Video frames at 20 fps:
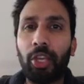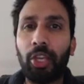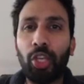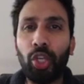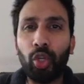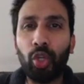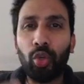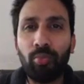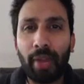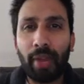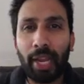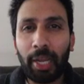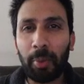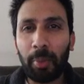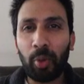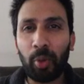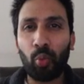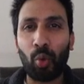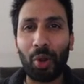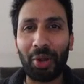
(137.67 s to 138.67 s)
You might
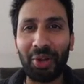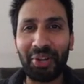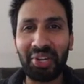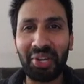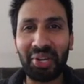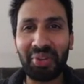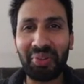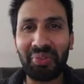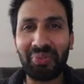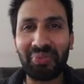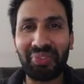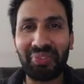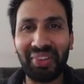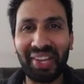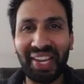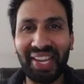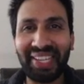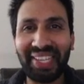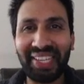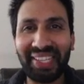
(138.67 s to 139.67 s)
be wondering,
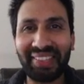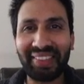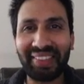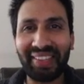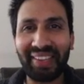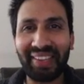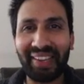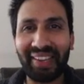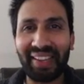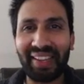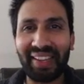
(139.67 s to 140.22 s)
where did that